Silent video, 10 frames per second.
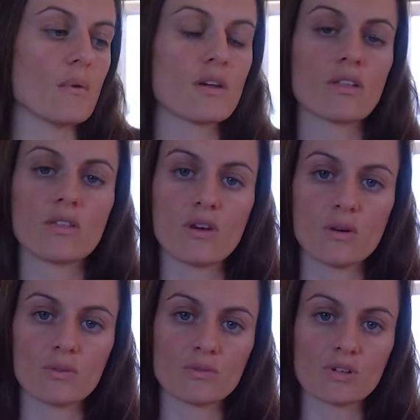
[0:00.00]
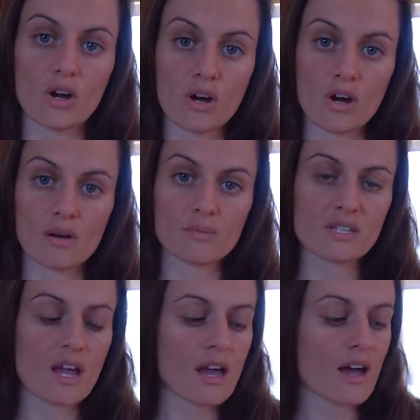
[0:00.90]
from those
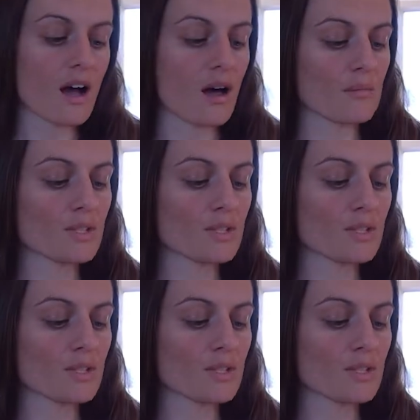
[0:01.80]
herbs.